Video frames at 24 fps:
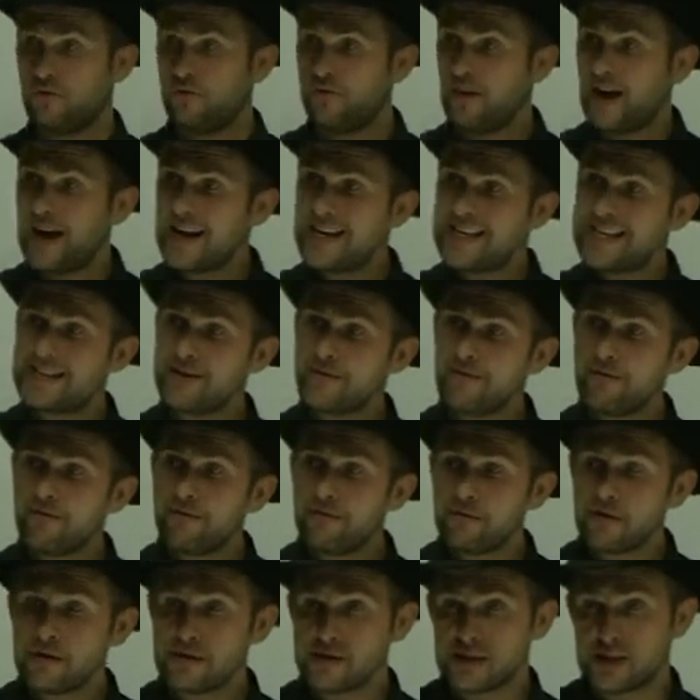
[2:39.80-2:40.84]
to
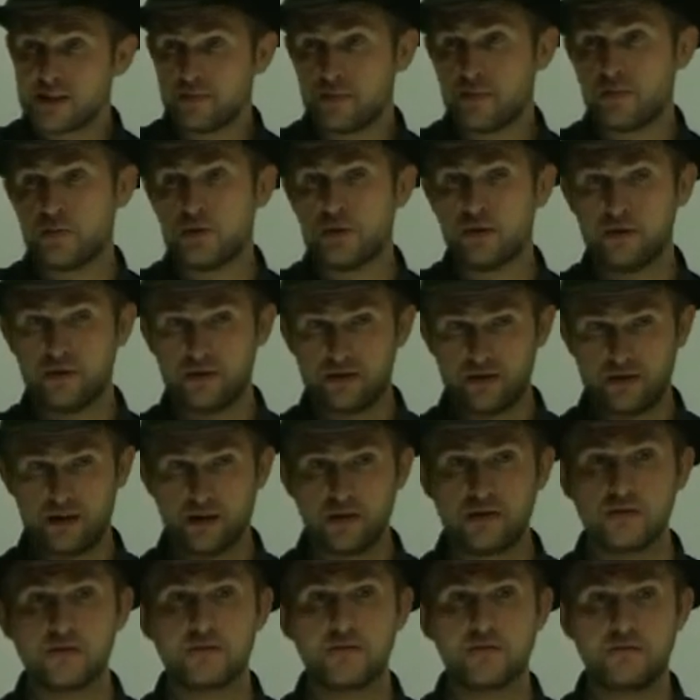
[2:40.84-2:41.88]
find differences between
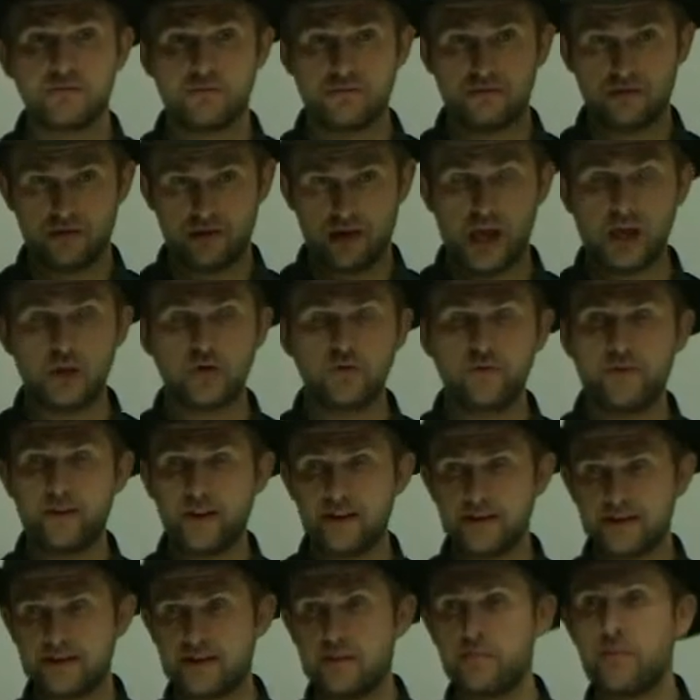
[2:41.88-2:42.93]
the things
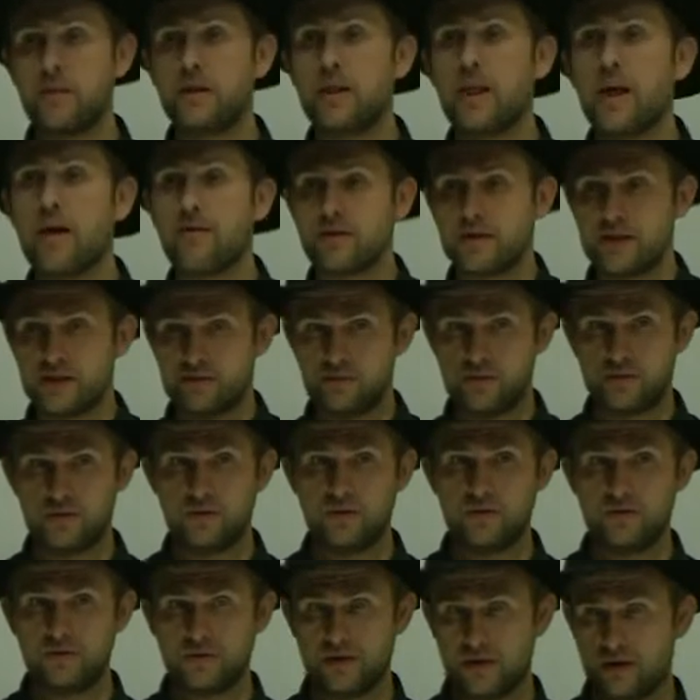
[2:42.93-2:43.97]
and to find
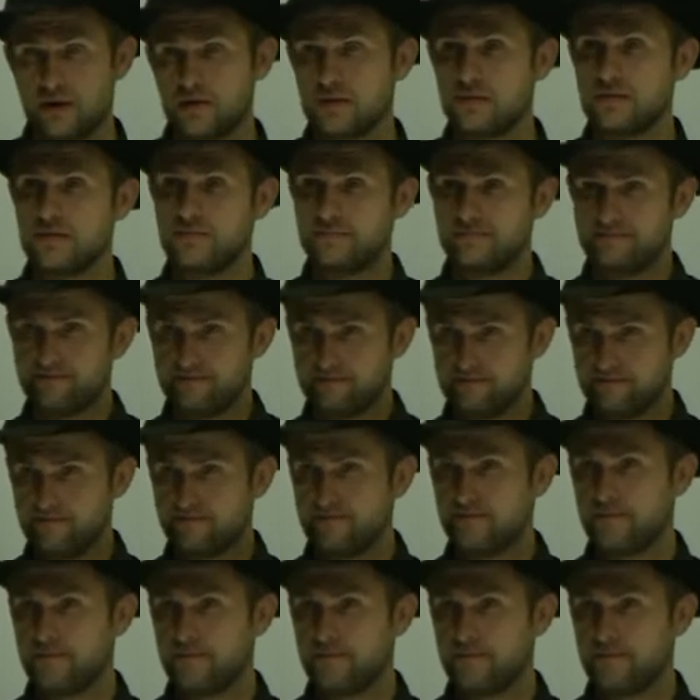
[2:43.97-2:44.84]
similarities between things.